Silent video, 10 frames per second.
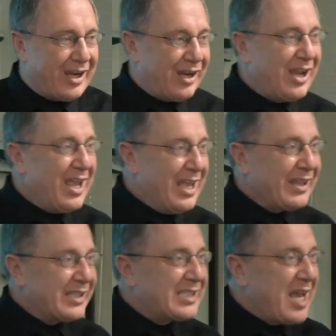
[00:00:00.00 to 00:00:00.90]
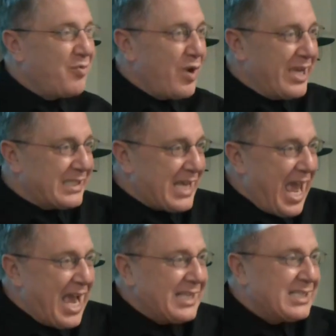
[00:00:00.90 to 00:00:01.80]
ring. The same way
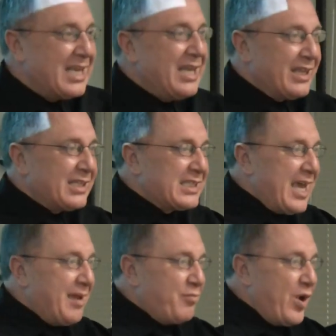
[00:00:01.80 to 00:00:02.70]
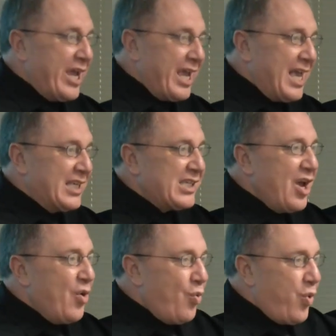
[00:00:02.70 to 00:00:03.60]
as x, the same way
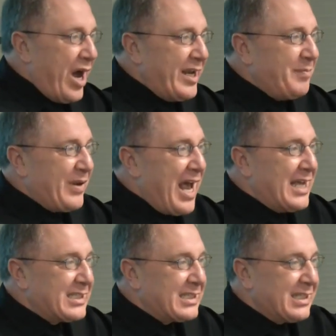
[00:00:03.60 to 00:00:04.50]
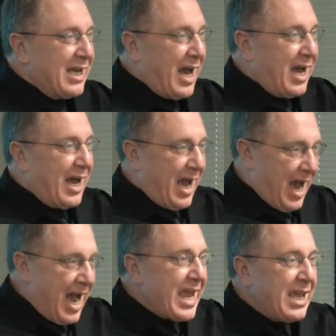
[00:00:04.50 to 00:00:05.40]
as 1 plus
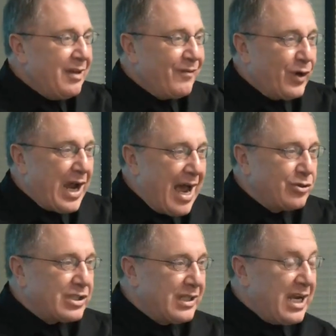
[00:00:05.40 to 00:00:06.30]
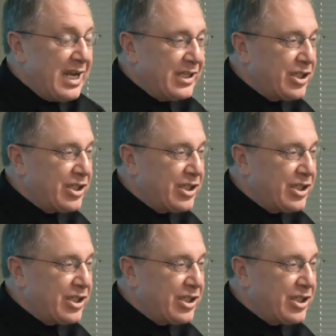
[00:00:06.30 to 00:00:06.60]
i for Gaussian